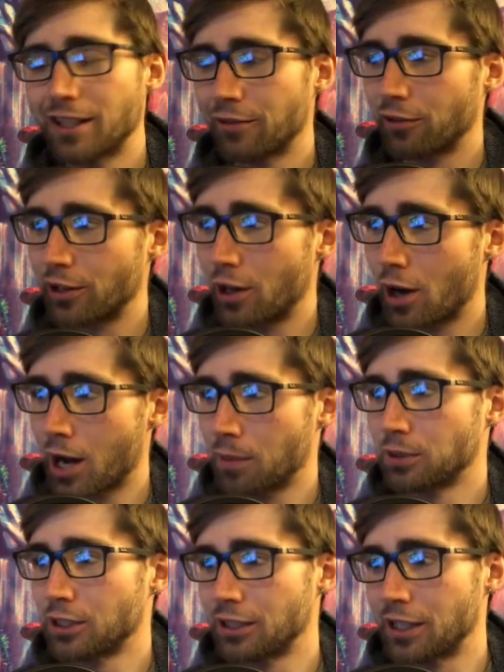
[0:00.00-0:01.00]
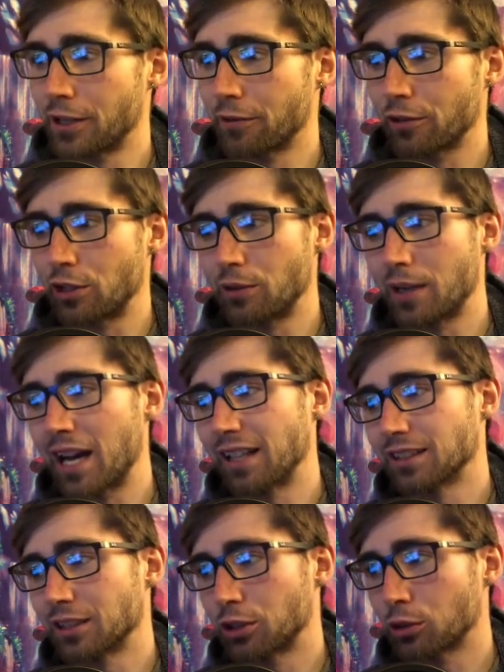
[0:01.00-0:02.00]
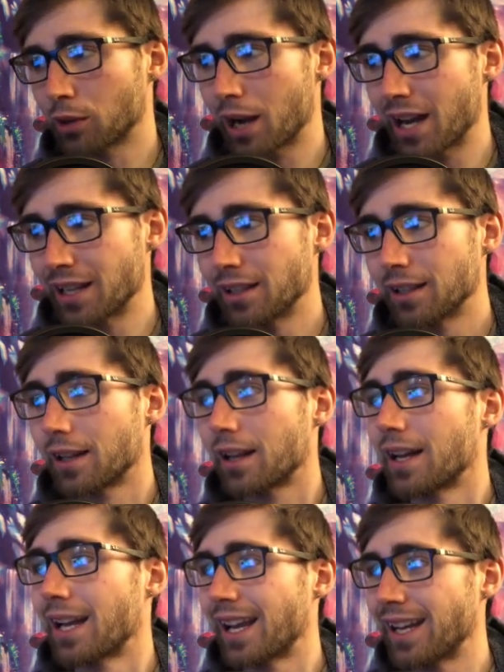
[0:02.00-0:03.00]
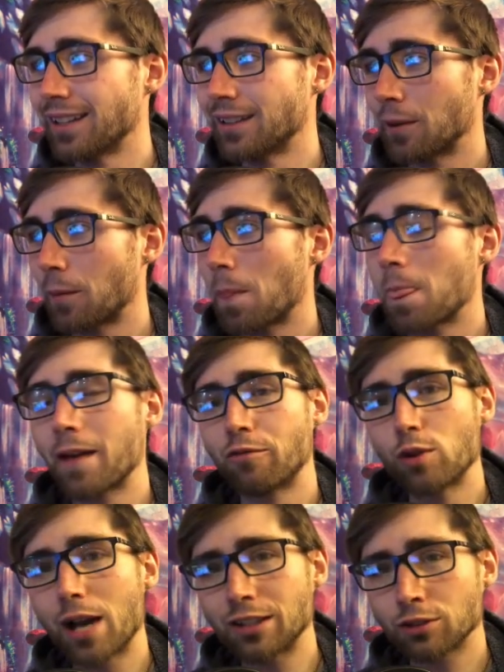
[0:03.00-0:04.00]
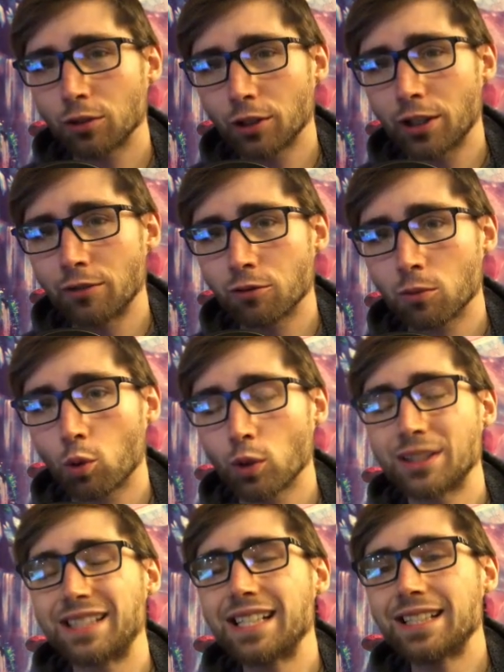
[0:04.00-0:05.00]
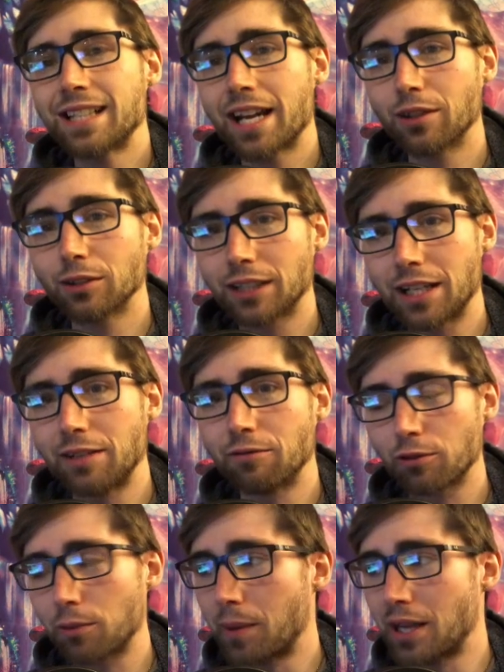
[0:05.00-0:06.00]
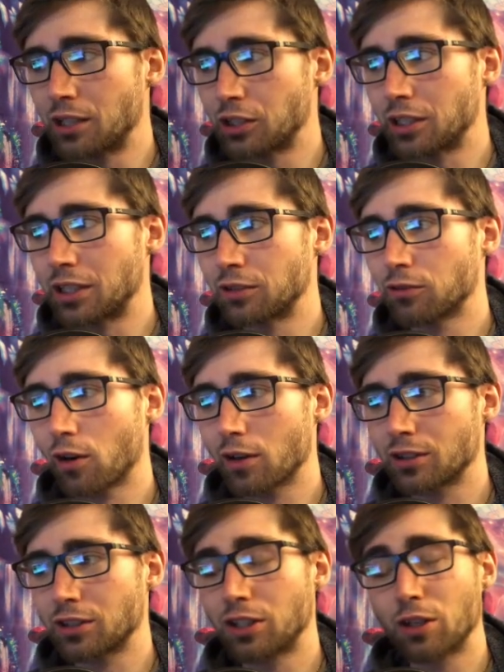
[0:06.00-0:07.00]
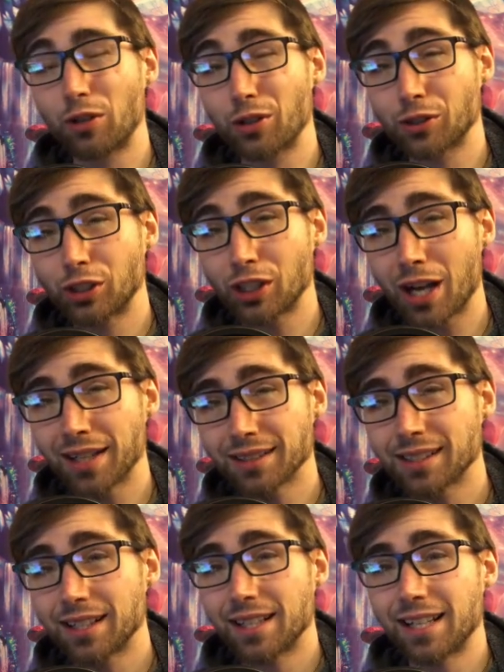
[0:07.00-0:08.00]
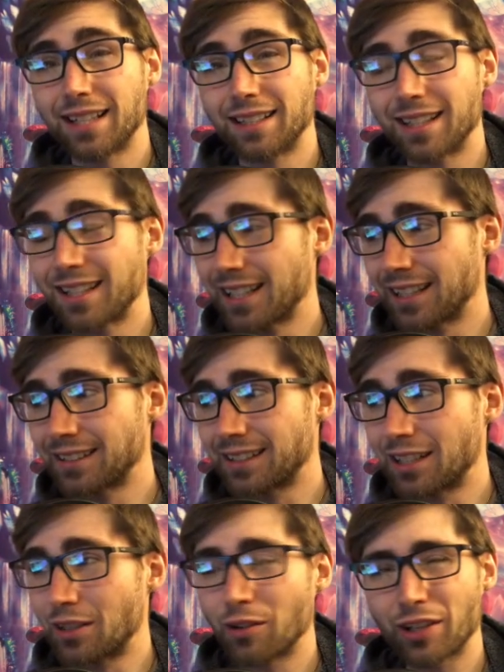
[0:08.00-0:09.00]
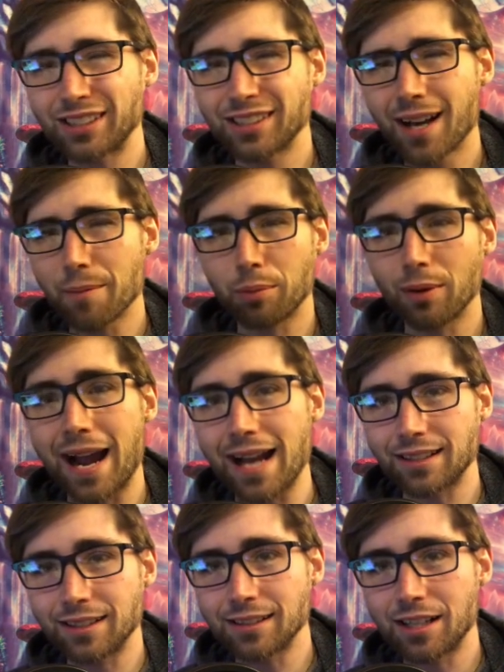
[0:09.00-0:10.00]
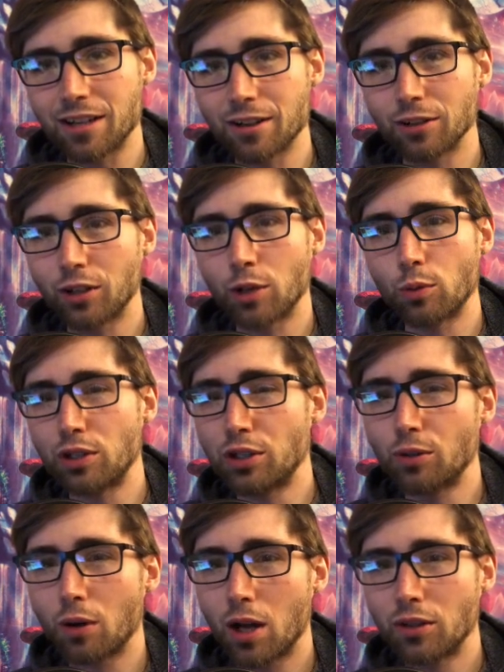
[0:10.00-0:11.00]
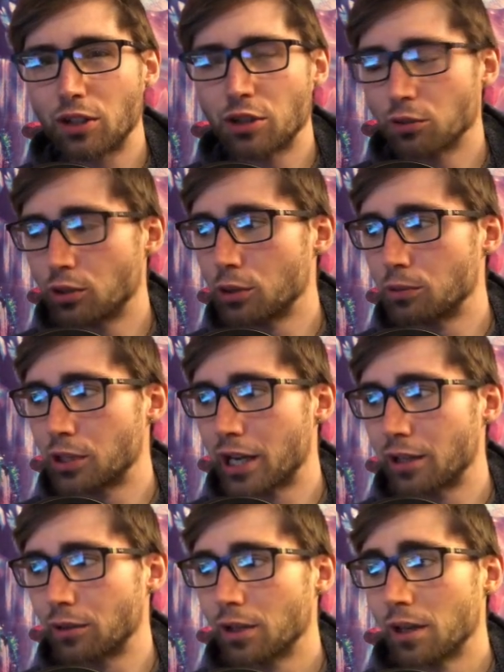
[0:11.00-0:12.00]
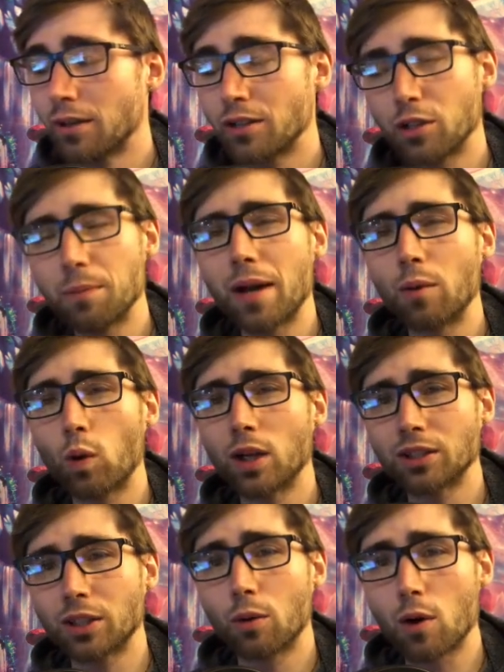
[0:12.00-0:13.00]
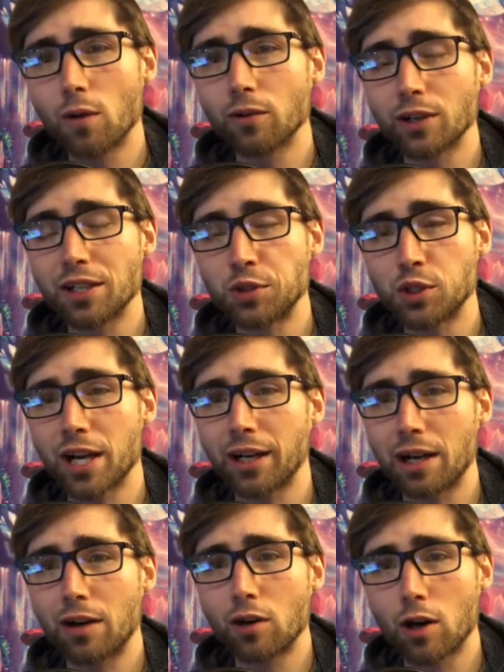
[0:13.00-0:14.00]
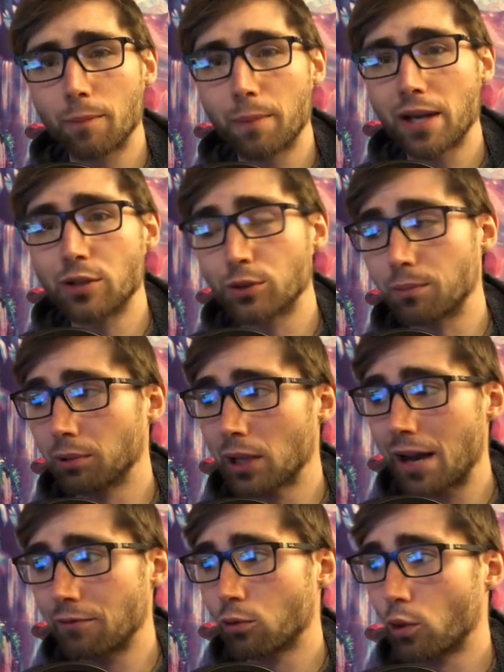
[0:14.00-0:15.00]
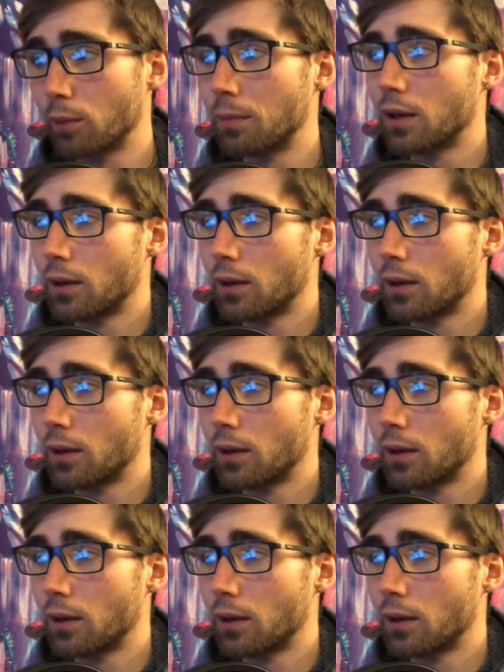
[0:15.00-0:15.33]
different options here for you guys to try, and if you guys are looking for more detailed information as far as, your shots and the things that, that's not practice here like we do on the YouTube channel, then you may want to go over and check out our Patron platform.